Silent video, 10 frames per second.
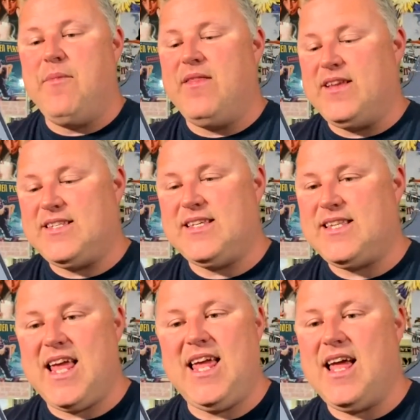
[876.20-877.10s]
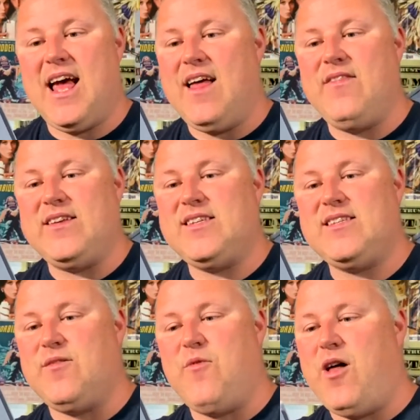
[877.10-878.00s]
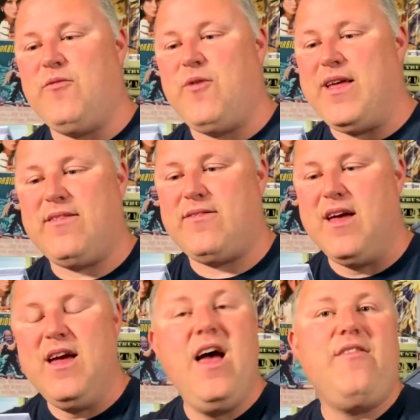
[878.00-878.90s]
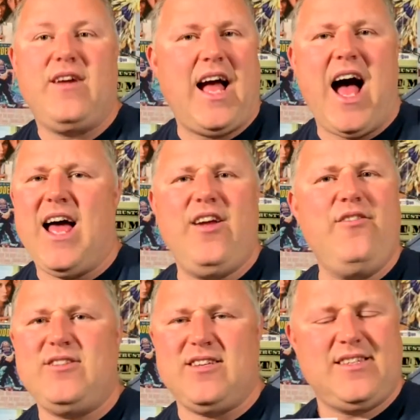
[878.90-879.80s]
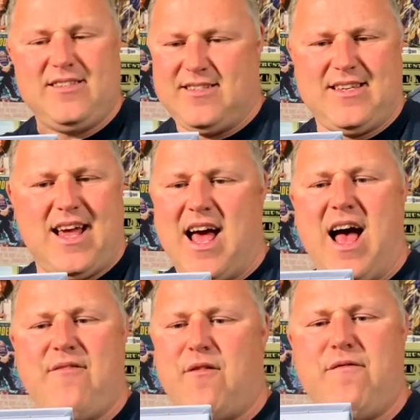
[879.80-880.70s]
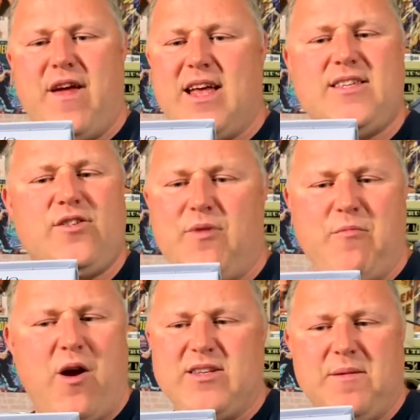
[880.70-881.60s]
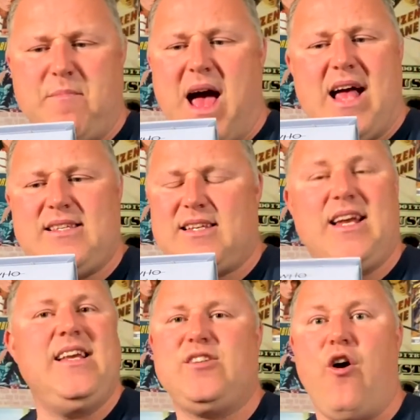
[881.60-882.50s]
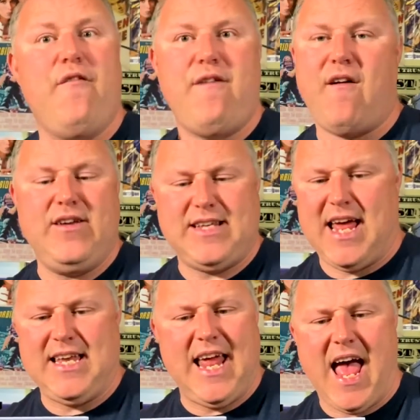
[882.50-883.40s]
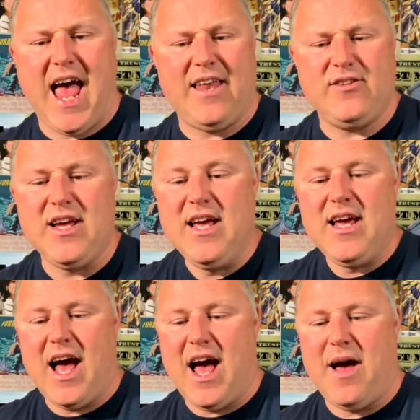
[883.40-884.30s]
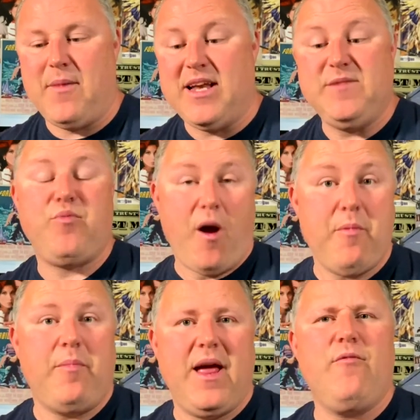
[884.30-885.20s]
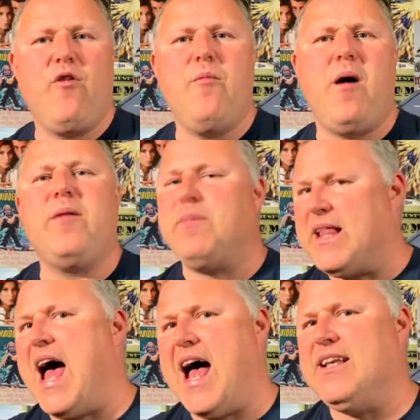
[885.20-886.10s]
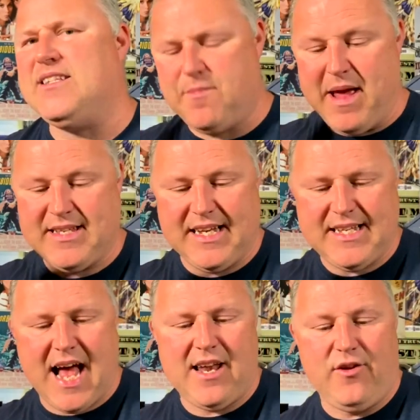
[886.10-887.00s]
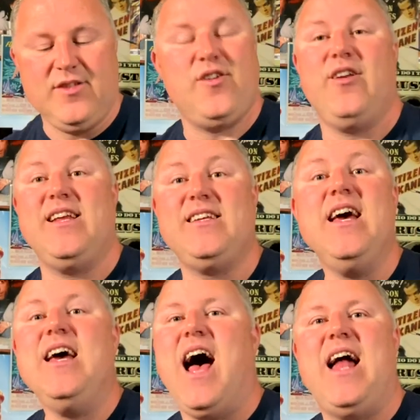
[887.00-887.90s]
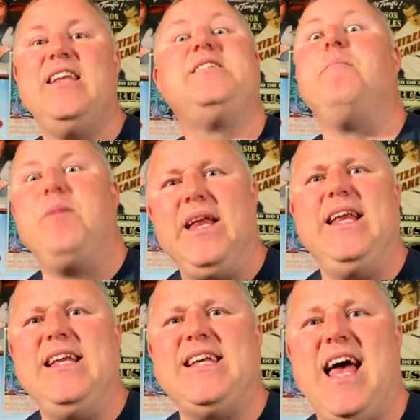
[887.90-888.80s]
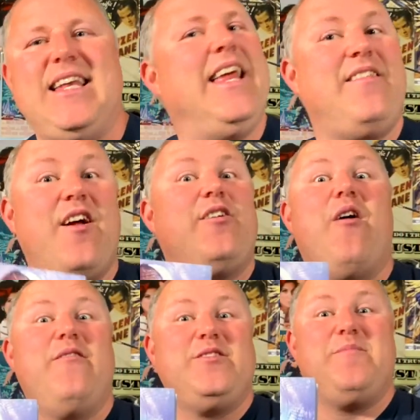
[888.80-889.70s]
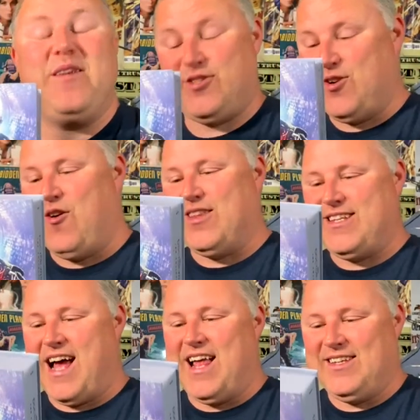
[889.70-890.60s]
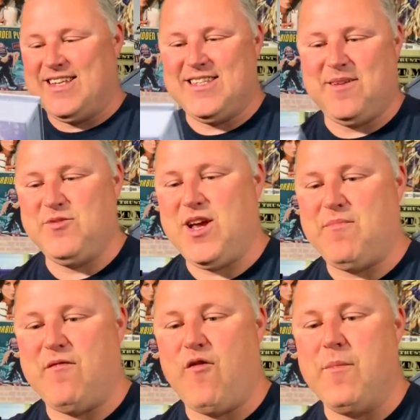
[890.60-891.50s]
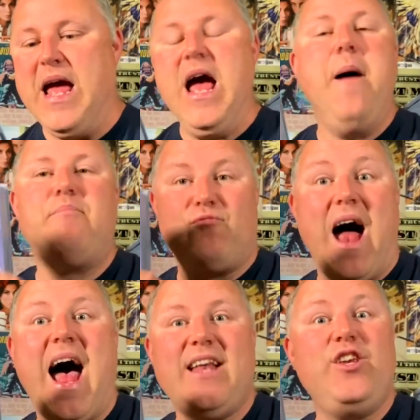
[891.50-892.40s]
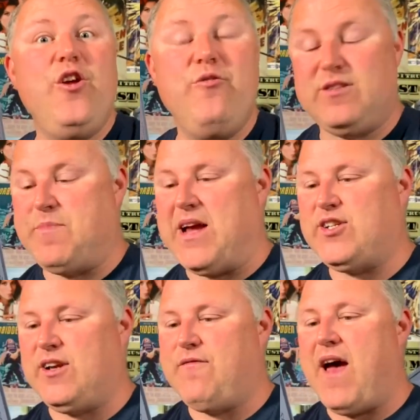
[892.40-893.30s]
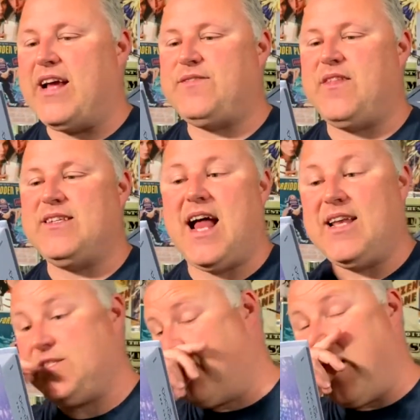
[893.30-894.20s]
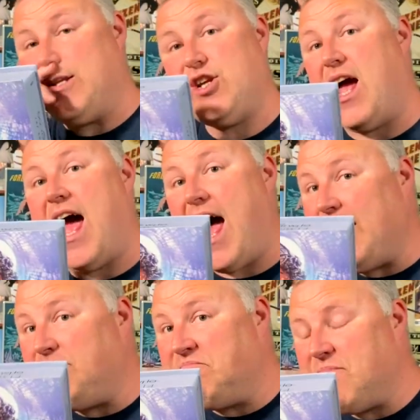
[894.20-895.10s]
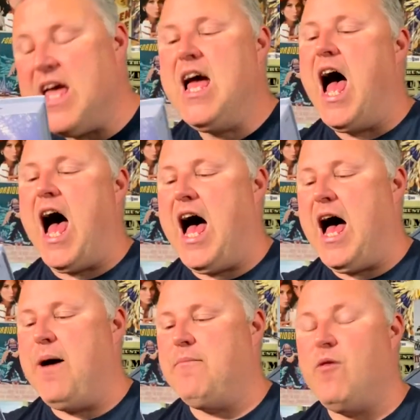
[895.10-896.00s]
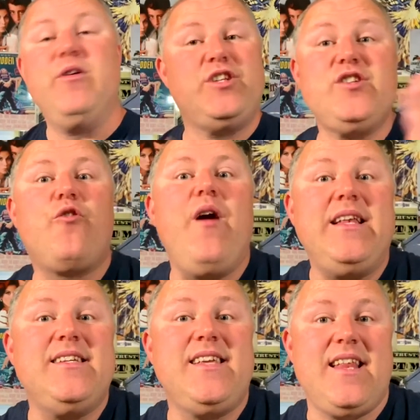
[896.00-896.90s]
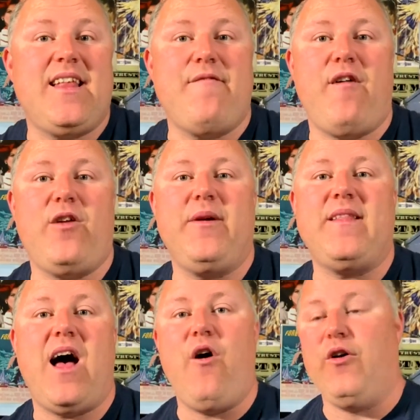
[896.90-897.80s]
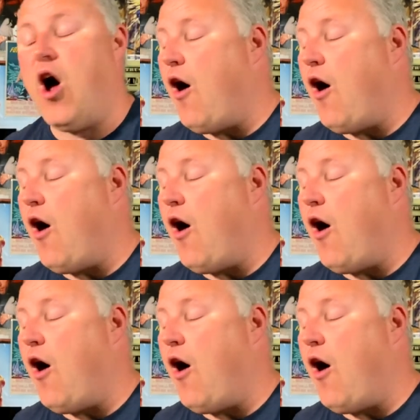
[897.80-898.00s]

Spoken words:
This is the one with the guy who doesn't have a face, so he wears a mask, and he's got a very deadly hand. And he's probably a robot, but the hand has amazing talons on it, and he's completely deadly. There you go, I've just mentioned all the titles in some shape or form. Brand new special effects for the Talents of Wang Chiang. Which is great to see that they're following that on.